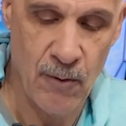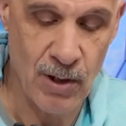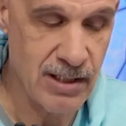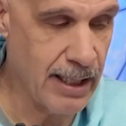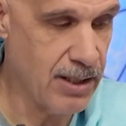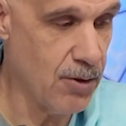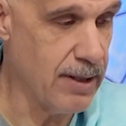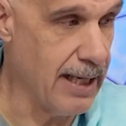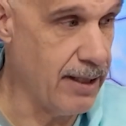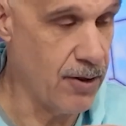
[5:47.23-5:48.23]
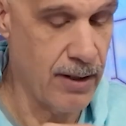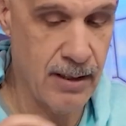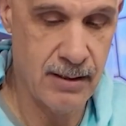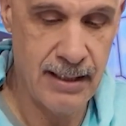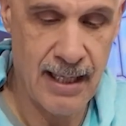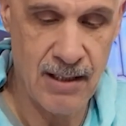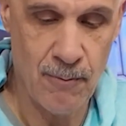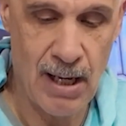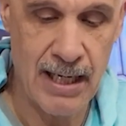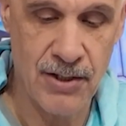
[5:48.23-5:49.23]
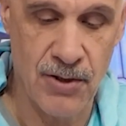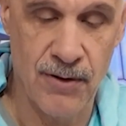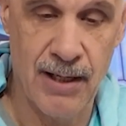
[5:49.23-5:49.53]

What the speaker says: Once I do that, you're going to see on the monitor,